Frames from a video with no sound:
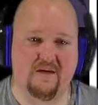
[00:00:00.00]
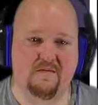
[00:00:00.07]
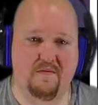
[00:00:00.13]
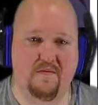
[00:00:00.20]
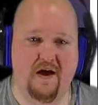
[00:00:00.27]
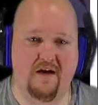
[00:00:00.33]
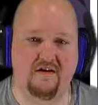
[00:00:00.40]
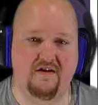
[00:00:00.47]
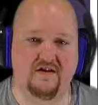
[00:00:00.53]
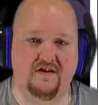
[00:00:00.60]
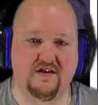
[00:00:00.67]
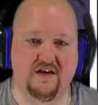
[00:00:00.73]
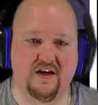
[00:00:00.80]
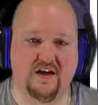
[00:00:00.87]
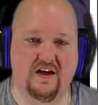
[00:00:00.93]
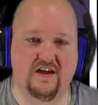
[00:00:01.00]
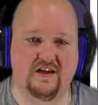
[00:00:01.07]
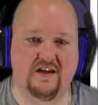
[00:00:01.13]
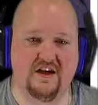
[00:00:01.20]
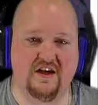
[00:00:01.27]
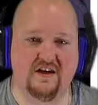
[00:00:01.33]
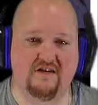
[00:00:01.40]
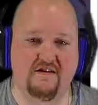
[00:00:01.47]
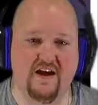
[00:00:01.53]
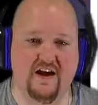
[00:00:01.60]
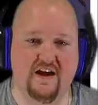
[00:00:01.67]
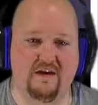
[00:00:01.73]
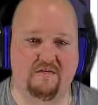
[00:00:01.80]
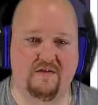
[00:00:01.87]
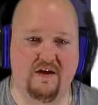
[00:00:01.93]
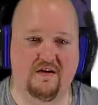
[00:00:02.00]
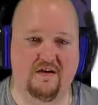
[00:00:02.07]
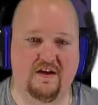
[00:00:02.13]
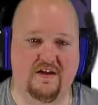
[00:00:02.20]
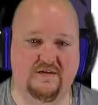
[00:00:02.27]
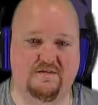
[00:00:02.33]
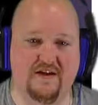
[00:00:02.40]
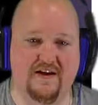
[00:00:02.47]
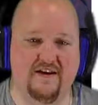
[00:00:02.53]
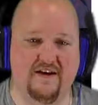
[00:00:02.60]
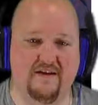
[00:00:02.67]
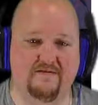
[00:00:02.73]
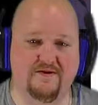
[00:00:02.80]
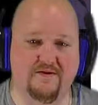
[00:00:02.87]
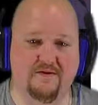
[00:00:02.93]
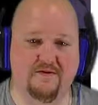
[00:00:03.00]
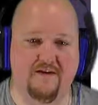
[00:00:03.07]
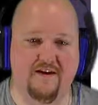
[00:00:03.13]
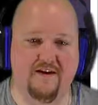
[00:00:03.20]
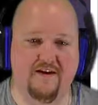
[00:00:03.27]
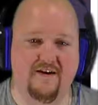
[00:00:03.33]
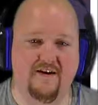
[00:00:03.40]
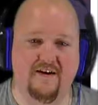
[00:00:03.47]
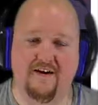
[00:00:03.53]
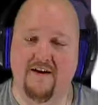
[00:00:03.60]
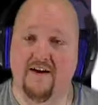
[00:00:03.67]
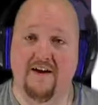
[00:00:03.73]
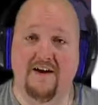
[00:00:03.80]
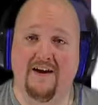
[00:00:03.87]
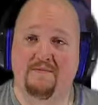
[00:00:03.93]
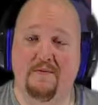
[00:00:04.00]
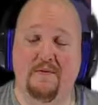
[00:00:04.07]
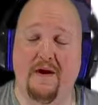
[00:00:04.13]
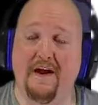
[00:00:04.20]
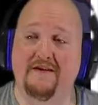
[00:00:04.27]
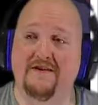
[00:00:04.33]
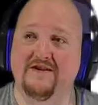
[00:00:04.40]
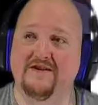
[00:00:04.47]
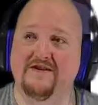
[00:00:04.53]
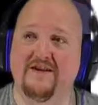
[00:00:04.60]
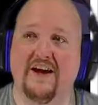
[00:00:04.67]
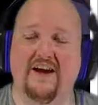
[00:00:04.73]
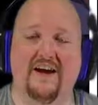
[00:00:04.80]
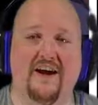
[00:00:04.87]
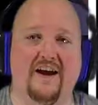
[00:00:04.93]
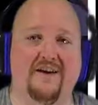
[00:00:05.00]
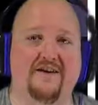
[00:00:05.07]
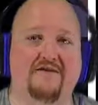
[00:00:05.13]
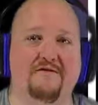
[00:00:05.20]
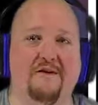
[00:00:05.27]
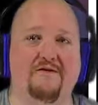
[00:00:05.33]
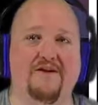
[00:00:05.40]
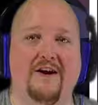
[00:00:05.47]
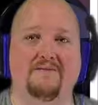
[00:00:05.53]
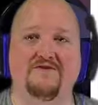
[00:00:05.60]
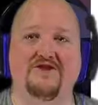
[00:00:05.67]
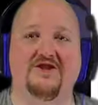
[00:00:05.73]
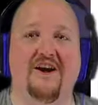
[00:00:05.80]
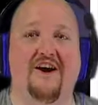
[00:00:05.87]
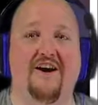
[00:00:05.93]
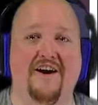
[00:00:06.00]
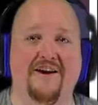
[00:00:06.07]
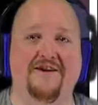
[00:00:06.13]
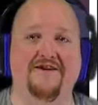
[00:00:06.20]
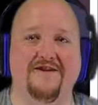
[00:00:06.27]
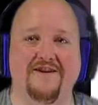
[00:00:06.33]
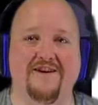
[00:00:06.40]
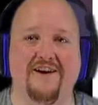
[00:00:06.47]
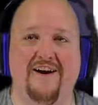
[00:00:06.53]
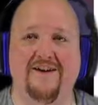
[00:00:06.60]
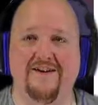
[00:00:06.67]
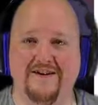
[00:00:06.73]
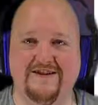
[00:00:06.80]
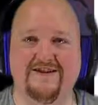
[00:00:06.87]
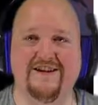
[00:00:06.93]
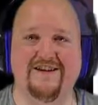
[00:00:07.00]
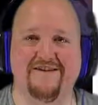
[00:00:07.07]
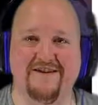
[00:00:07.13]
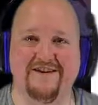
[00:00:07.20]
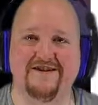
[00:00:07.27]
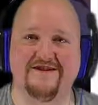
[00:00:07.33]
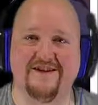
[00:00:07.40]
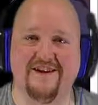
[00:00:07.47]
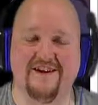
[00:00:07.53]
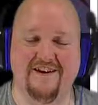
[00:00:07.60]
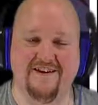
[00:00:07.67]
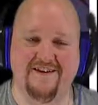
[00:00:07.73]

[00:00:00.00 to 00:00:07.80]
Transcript: Papyrus uh, gets kind of cranky with his bedtime story. Papyrus is like a grown-up child. I mean, seriously.